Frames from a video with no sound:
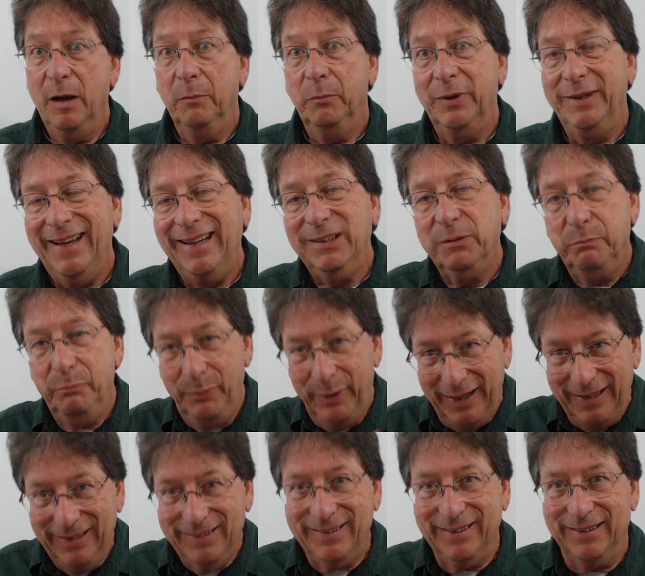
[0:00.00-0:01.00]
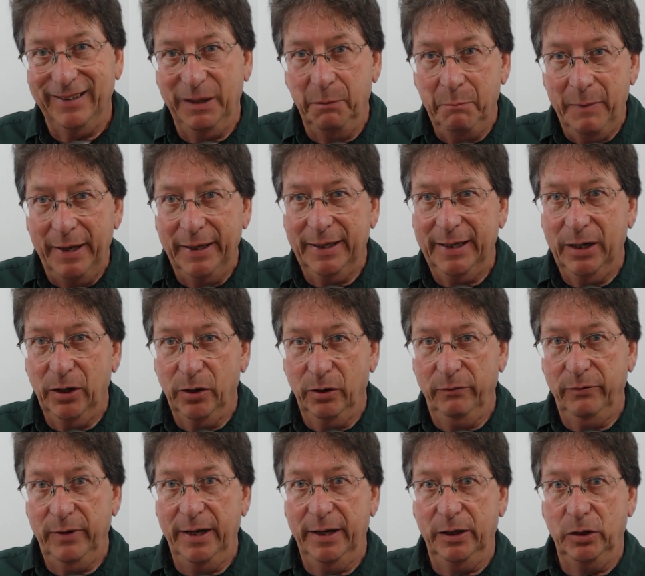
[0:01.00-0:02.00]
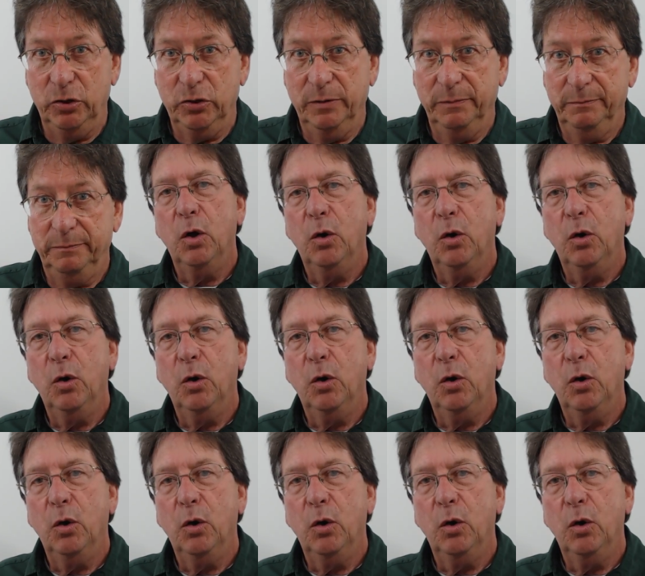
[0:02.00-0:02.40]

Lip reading: But that's basically a Medicare Advantage.